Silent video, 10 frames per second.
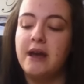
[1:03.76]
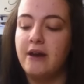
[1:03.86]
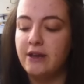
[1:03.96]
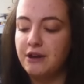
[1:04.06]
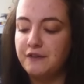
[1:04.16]
where
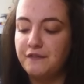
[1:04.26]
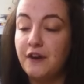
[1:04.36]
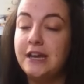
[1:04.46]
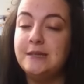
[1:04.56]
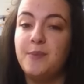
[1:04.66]
I kind of
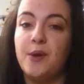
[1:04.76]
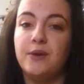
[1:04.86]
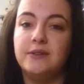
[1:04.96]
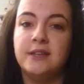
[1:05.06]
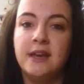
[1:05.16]
find
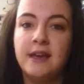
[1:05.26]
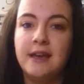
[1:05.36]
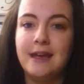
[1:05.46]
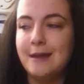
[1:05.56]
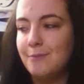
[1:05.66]
books
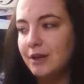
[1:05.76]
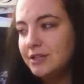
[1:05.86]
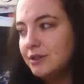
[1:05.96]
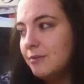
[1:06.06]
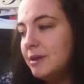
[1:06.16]
in
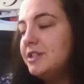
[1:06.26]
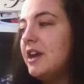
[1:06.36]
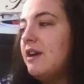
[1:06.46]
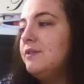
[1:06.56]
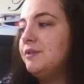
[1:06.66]
on my
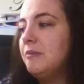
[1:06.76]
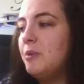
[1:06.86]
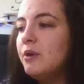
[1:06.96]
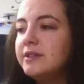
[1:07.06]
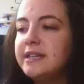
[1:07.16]
shelves or in
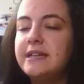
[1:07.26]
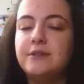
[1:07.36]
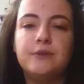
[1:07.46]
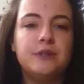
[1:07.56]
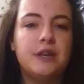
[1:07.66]

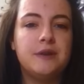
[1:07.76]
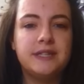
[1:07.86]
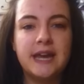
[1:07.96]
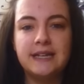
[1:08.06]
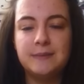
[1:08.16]
boxes, or you know,
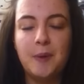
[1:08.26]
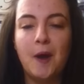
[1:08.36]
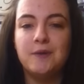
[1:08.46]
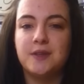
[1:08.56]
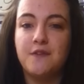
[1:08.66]
stacked in
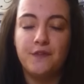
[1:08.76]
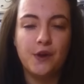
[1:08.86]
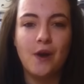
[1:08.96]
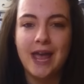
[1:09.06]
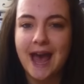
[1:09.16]
piles I
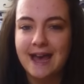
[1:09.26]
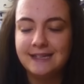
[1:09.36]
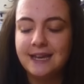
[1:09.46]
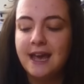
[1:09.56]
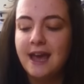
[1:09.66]
forgot I
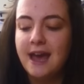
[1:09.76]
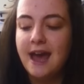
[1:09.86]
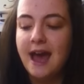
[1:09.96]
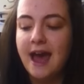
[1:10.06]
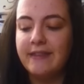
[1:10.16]
had,
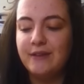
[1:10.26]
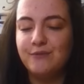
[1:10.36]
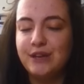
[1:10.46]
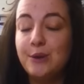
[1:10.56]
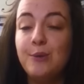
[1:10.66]
and then
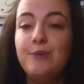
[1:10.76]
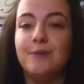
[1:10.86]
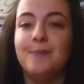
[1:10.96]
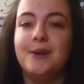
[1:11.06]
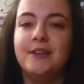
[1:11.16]
rehaul
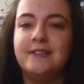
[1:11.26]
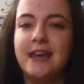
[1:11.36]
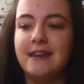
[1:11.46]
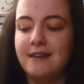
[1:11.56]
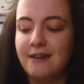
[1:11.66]
them, because
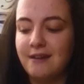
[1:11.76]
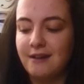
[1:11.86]
then